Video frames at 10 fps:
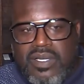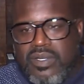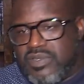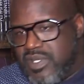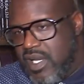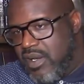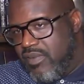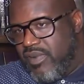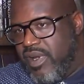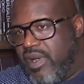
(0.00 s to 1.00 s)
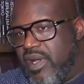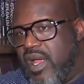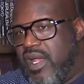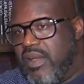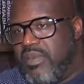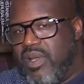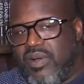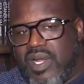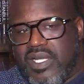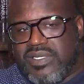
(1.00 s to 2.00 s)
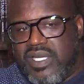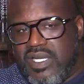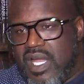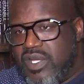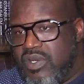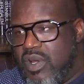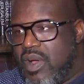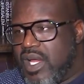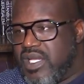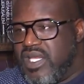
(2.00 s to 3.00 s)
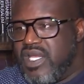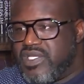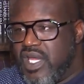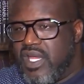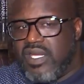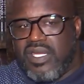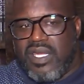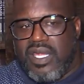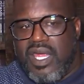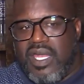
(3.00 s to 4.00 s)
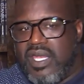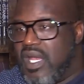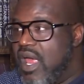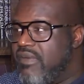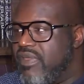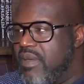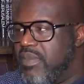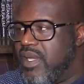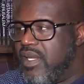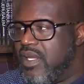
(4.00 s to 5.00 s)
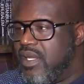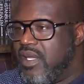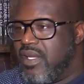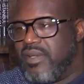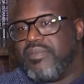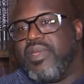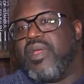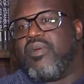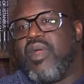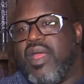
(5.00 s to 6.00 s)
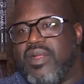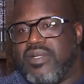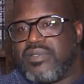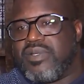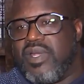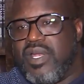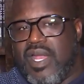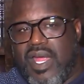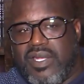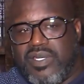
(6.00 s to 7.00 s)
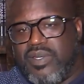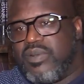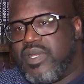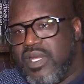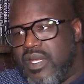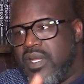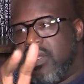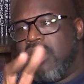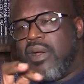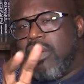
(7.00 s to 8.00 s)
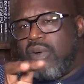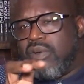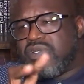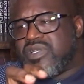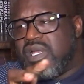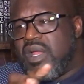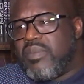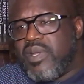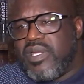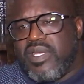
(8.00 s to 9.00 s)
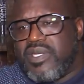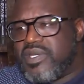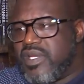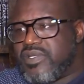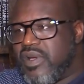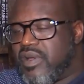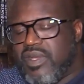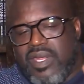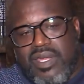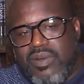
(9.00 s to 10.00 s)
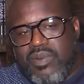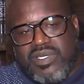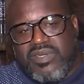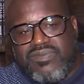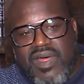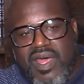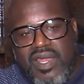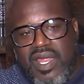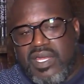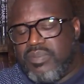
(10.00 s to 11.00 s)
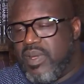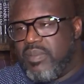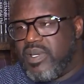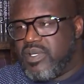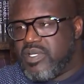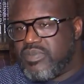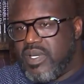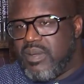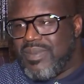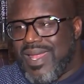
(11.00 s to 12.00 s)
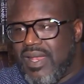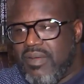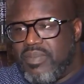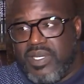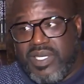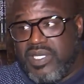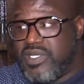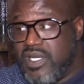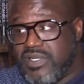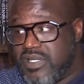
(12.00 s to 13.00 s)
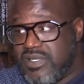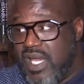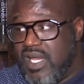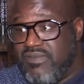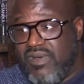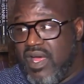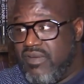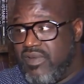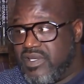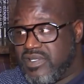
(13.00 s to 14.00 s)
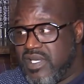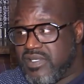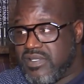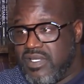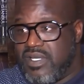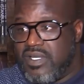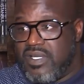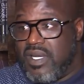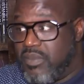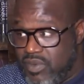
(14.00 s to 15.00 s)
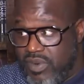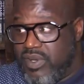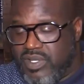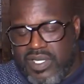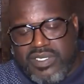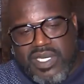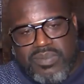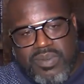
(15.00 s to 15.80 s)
who's standing over there, a guy named Logan, I said, you know I could DJ? And he laughed at me. Yeah, right. So then I had to do the whole celebrity DJ circuit thing, which is fine. I had to pay my dues, but I've been DJing since 85, 86. I'm a real DJ.